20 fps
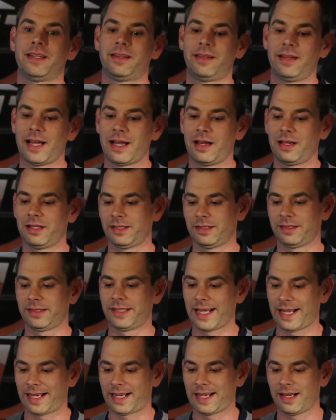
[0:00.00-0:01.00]
that
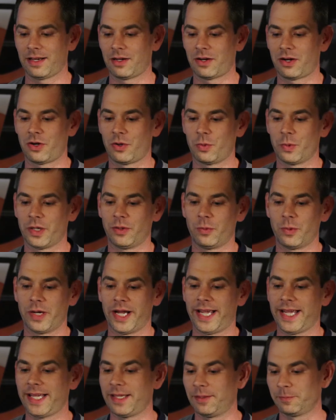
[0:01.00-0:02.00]
kind of all went
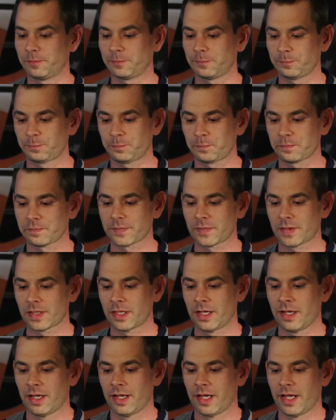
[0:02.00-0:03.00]
away.
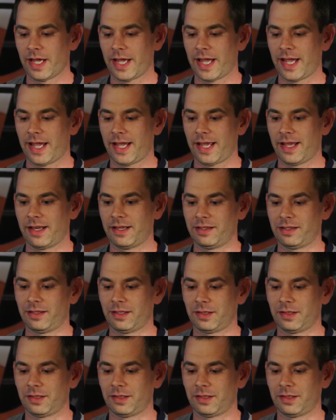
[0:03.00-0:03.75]
And